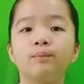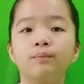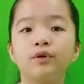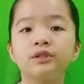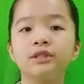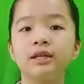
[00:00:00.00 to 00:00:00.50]

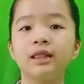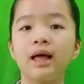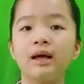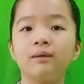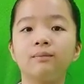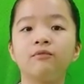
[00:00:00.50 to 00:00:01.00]

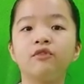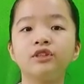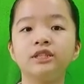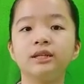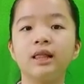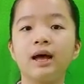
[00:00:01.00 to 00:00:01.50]

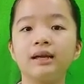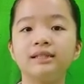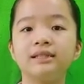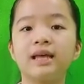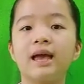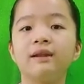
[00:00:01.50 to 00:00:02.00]
fertilizers
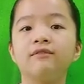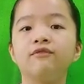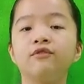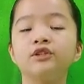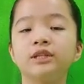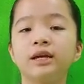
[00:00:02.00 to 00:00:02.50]
and
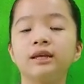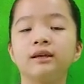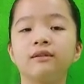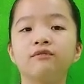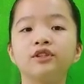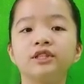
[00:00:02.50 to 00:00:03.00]

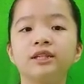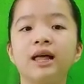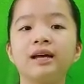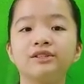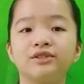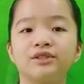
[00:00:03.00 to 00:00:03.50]

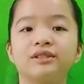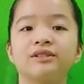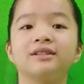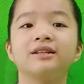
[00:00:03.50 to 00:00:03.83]
fertilizers.